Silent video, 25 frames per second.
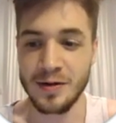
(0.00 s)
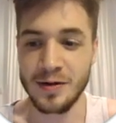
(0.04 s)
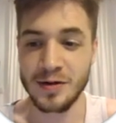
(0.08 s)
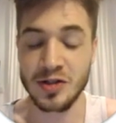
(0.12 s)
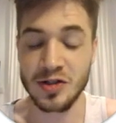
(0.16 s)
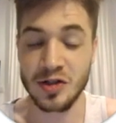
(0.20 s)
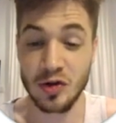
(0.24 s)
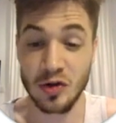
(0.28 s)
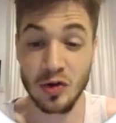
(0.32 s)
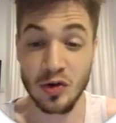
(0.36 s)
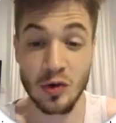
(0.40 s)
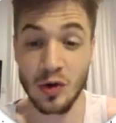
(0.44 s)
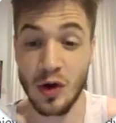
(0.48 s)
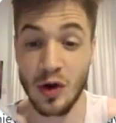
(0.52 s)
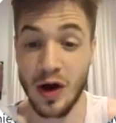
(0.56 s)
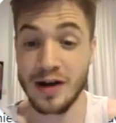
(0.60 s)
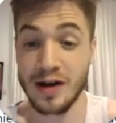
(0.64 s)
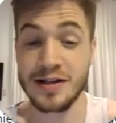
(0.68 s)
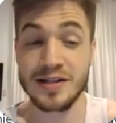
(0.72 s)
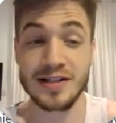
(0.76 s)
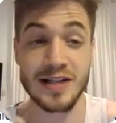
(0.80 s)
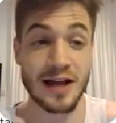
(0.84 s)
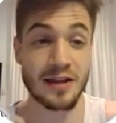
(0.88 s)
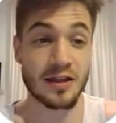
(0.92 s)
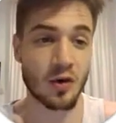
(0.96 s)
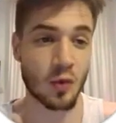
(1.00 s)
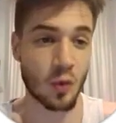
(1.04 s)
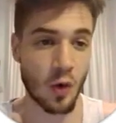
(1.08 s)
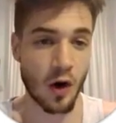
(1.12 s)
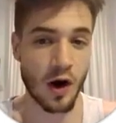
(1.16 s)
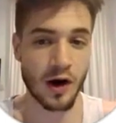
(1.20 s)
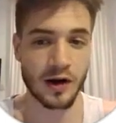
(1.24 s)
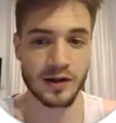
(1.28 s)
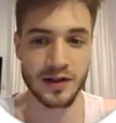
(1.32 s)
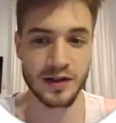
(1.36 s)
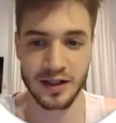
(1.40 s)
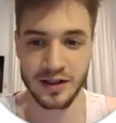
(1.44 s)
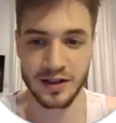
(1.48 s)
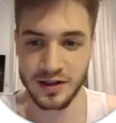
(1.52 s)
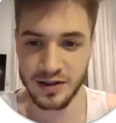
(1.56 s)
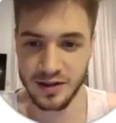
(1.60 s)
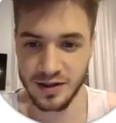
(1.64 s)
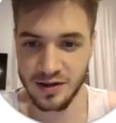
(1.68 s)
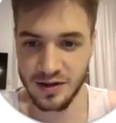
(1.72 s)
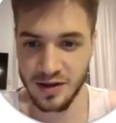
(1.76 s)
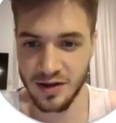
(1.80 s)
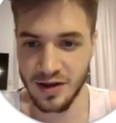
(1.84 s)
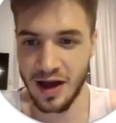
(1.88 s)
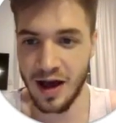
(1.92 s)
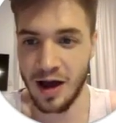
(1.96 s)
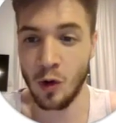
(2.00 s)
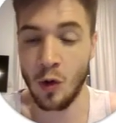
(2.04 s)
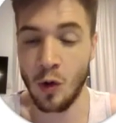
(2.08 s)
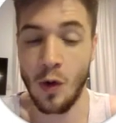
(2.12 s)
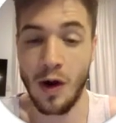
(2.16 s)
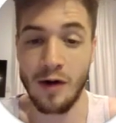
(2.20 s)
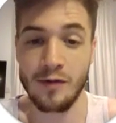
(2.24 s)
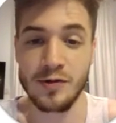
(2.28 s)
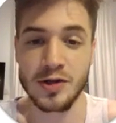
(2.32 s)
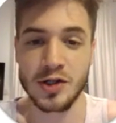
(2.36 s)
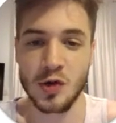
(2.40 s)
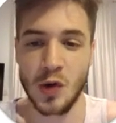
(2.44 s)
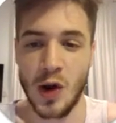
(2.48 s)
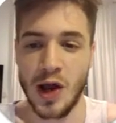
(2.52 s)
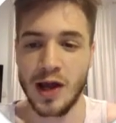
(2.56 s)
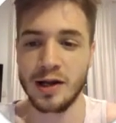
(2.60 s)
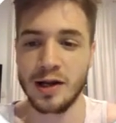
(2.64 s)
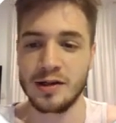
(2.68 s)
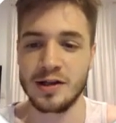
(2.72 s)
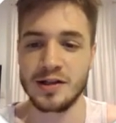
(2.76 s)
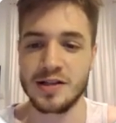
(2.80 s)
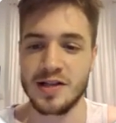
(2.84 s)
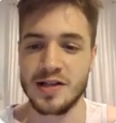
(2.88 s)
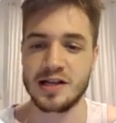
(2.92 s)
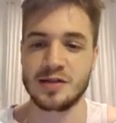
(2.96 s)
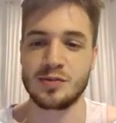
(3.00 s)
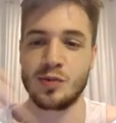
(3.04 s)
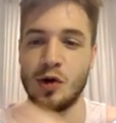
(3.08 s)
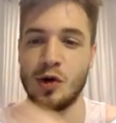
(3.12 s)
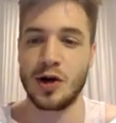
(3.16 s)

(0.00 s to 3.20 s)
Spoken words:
to understand the work that whoever's created this has put